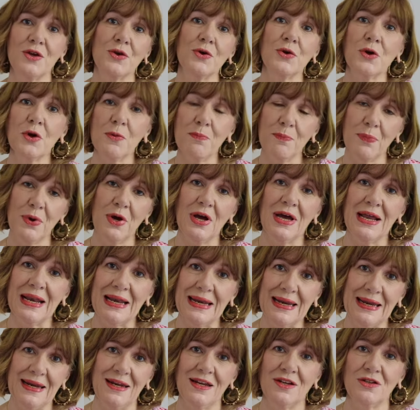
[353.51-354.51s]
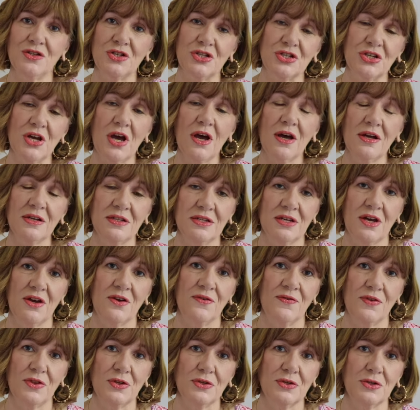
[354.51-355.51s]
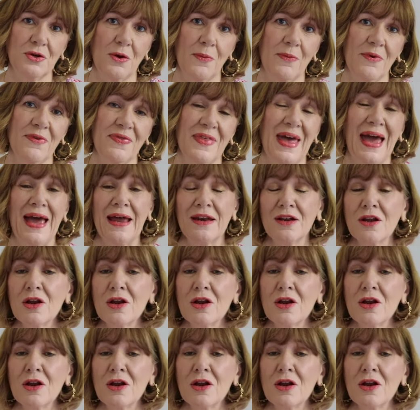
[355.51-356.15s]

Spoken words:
you could put a linen shirt over the top of that.